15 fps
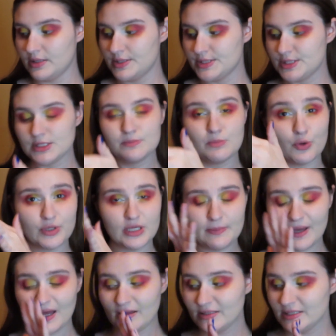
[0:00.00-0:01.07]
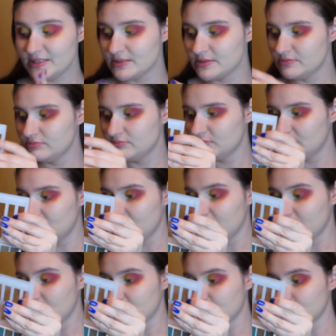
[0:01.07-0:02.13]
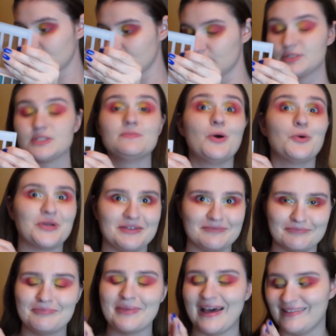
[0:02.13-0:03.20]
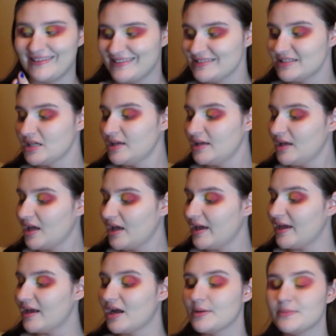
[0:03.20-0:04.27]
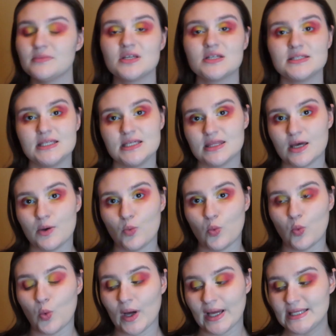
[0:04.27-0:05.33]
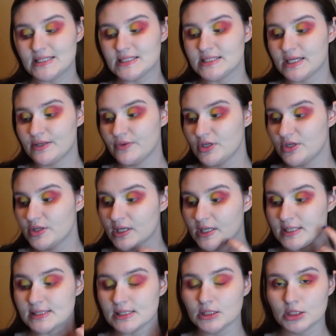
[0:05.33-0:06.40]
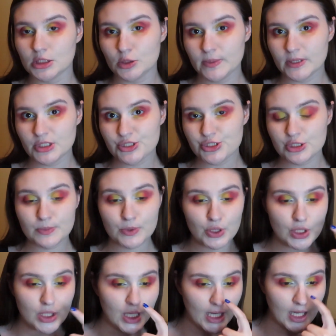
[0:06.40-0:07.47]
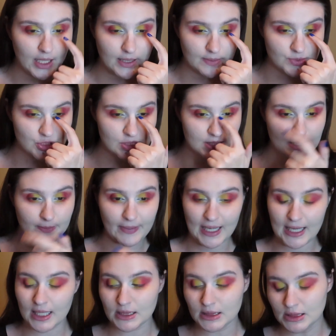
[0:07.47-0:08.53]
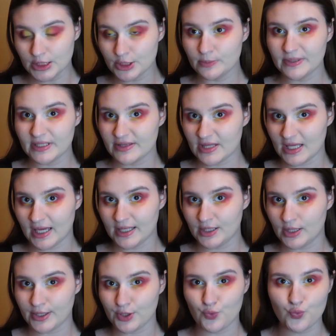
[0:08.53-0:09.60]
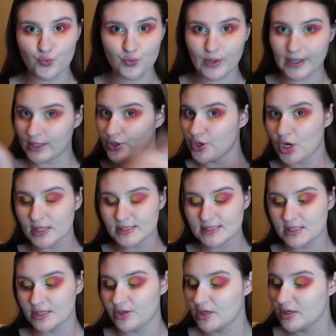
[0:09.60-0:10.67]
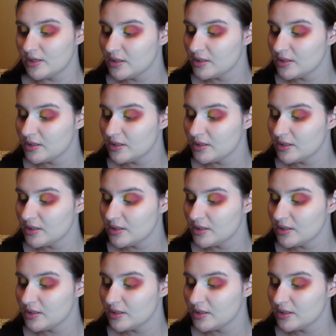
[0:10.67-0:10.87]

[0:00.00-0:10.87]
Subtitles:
Smoky palette. I think that's what's called, Smokin' palette. And I'm gonna take that white down there that has a little bit of shimmer, and I am just gonna pat a little bit of that like right across there.